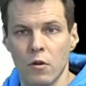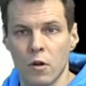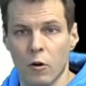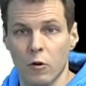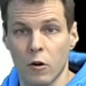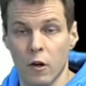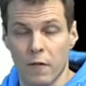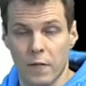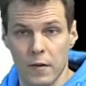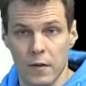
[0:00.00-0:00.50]

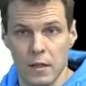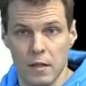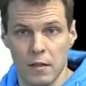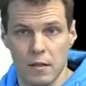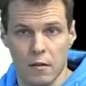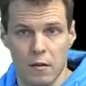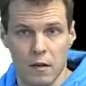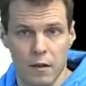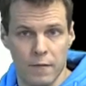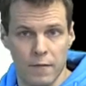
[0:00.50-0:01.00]
coefficients
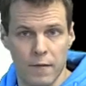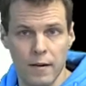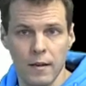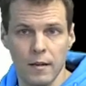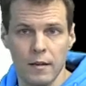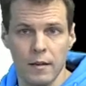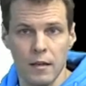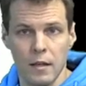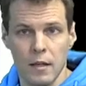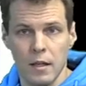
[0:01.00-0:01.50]
are different,
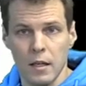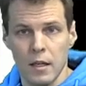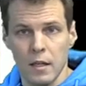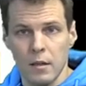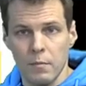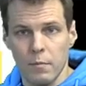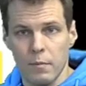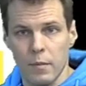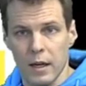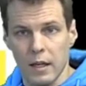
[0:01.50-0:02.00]

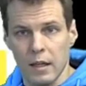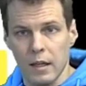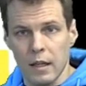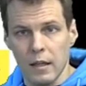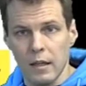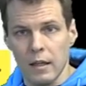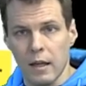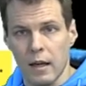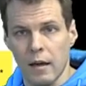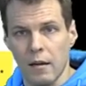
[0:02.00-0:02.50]
but
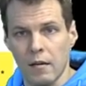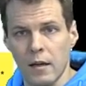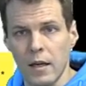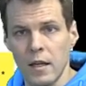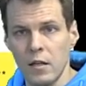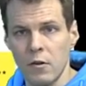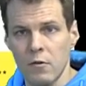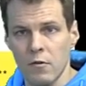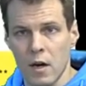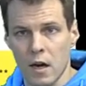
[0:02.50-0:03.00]
the
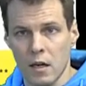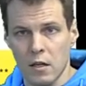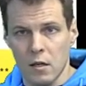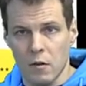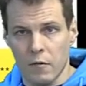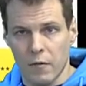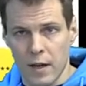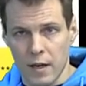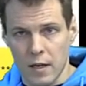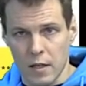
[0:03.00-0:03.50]
interaction
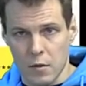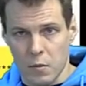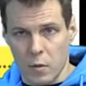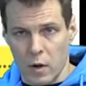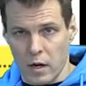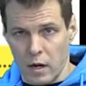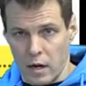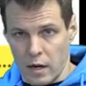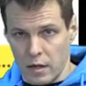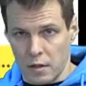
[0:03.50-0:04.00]
of
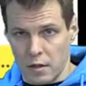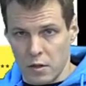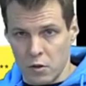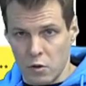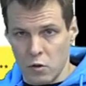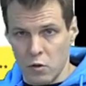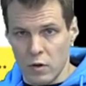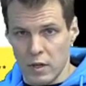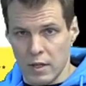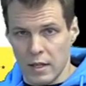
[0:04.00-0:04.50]
x1 and
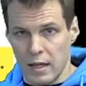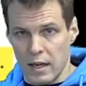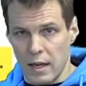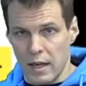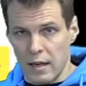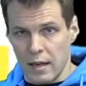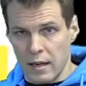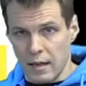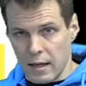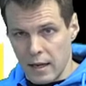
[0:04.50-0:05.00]
x2 is
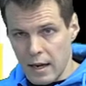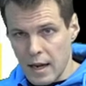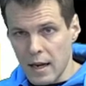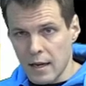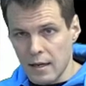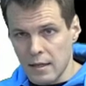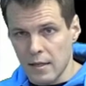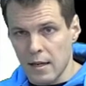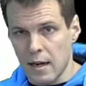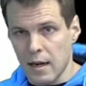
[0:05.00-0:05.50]
the
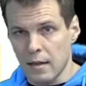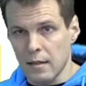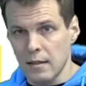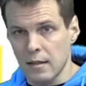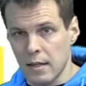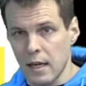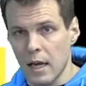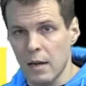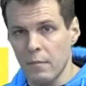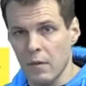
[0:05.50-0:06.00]
exact
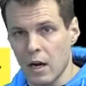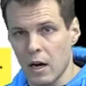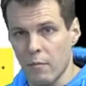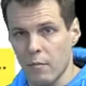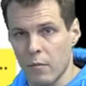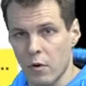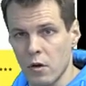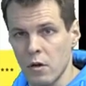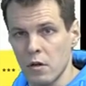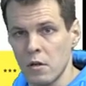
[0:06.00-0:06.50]
same
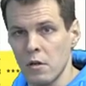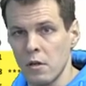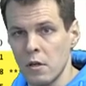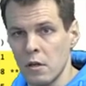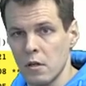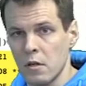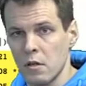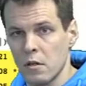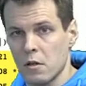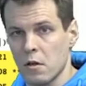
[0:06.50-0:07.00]
number.
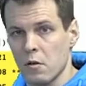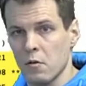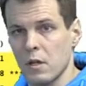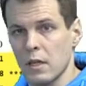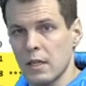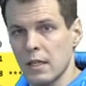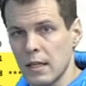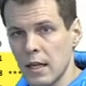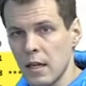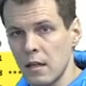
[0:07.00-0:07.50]
So the
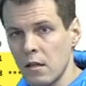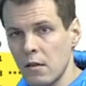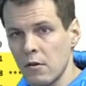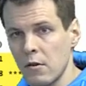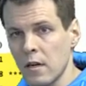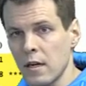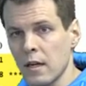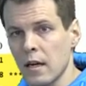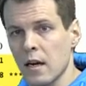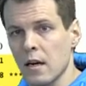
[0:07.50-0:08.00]

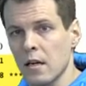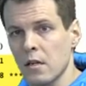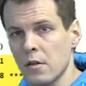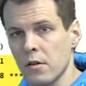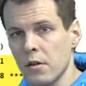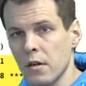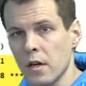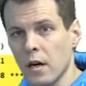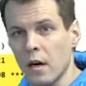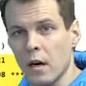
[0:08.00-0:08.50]
centering
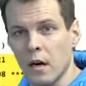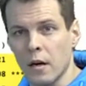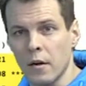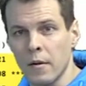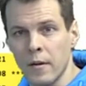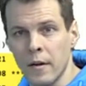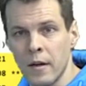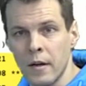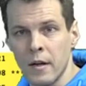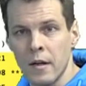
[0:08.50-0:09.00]
actually
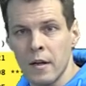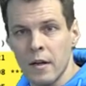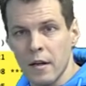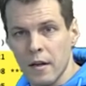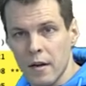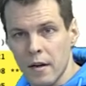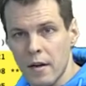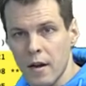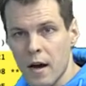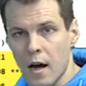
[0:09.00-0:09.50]

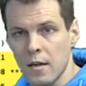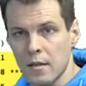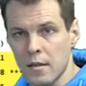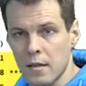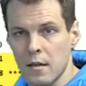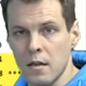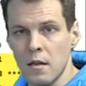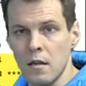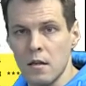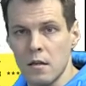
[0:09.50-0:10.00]

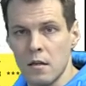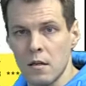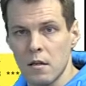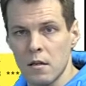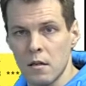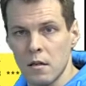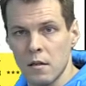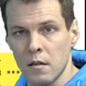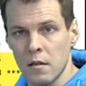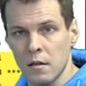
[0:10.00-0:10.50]
doesn't
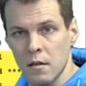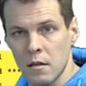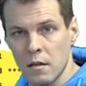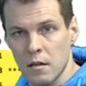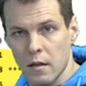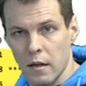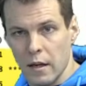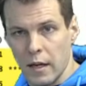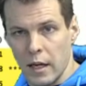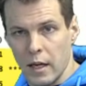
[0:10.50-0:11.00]

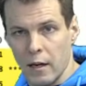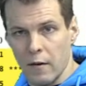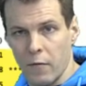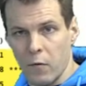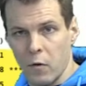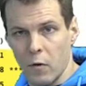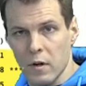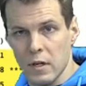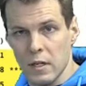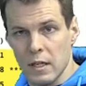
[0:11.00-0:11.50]

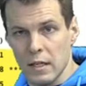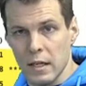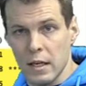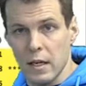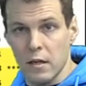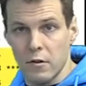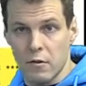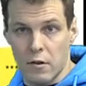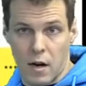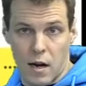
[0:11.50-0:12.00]
influence the
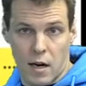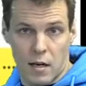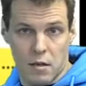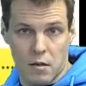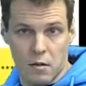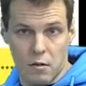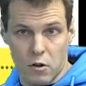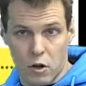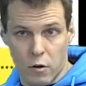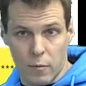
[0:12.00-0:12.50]

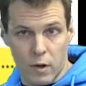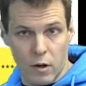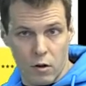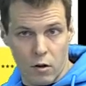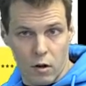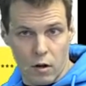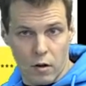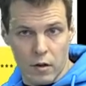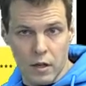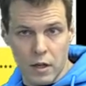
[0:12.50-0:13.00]
interaction term at
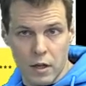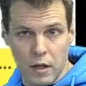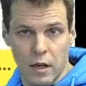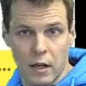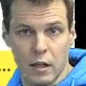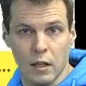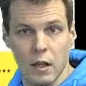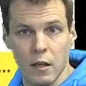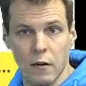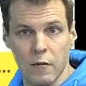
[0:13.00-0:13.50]
all.
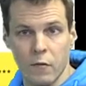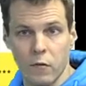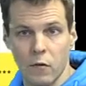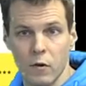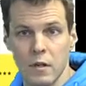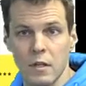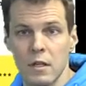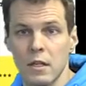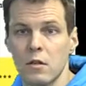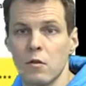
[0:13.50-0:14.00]
It
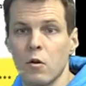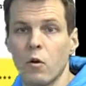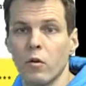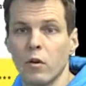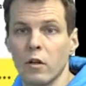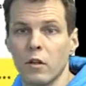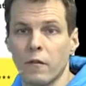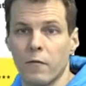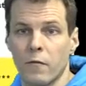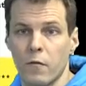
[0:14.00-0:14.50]
influences
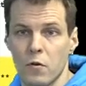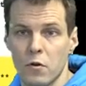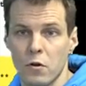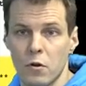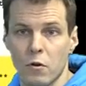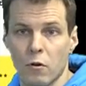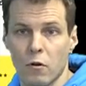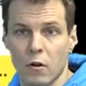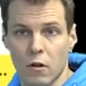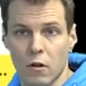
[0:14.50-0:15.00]
only the first order